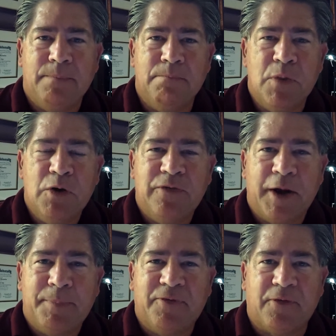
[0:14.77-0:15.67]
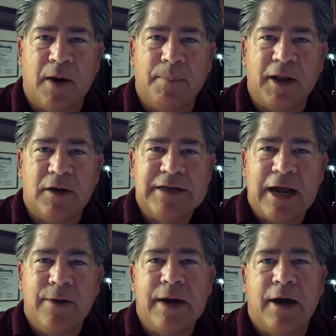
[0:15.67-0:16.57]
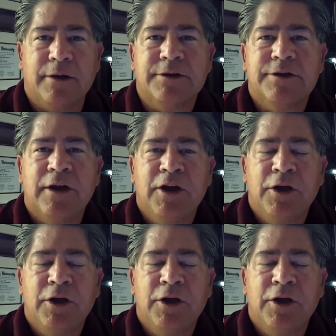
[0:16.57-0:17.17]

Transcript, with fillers: move up from their townhouse